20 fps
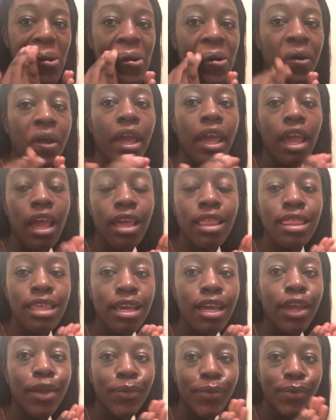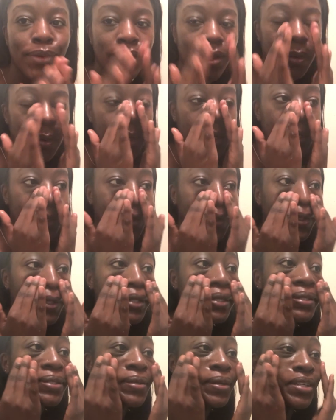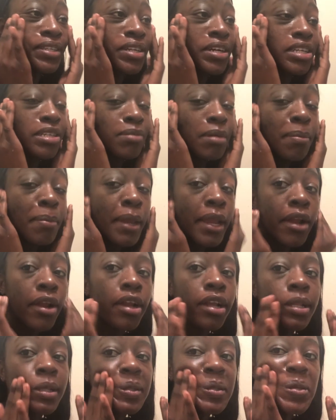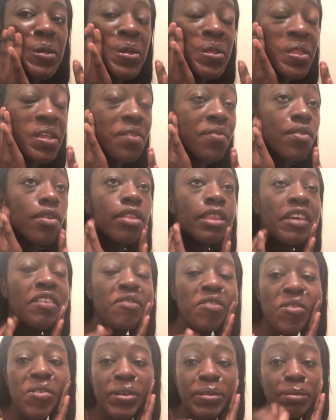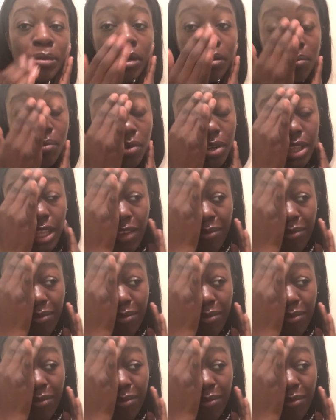okay, I think I really want to do this. So I talked to my parents, and they always went on board.